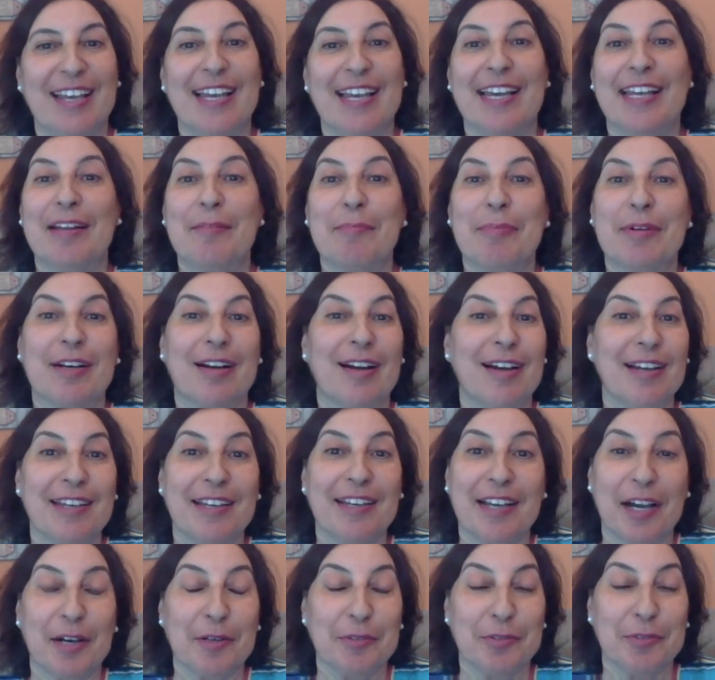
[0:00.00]
And I'm crying
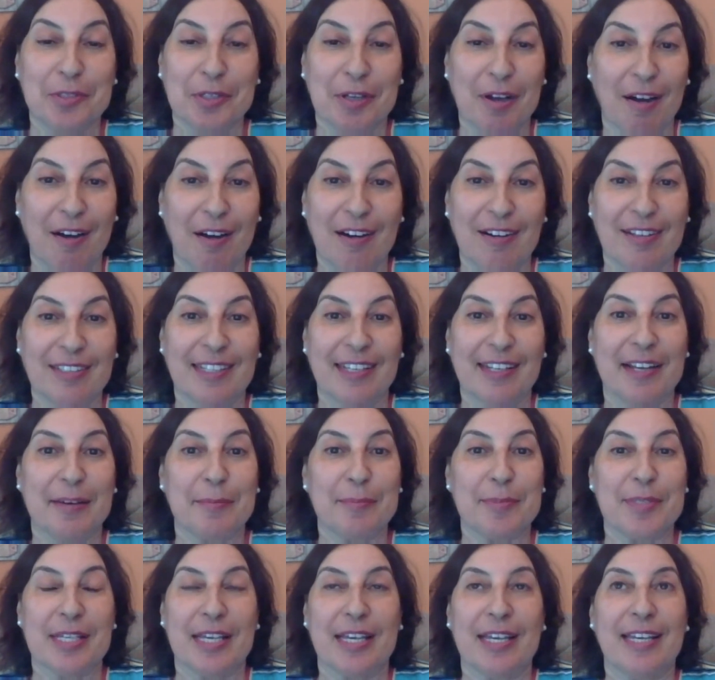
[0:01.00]
out to God, and
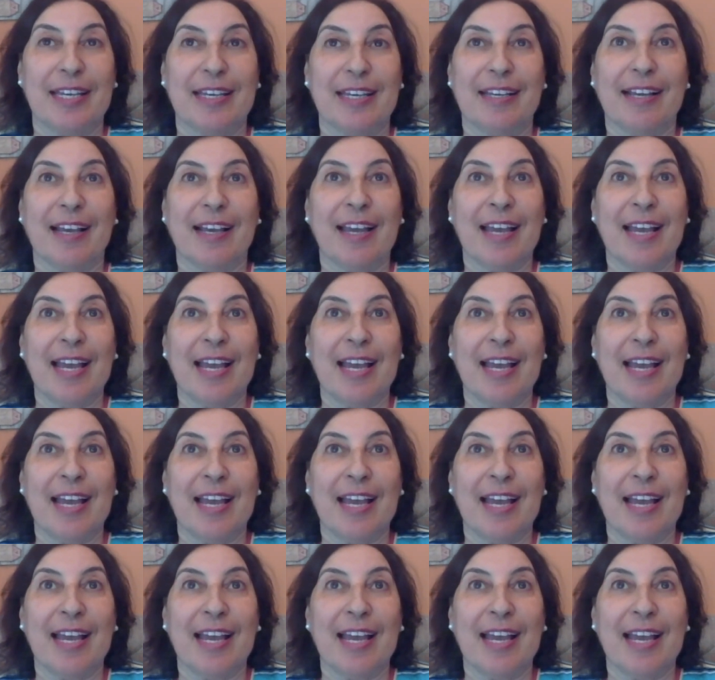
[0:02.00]
I'm saying,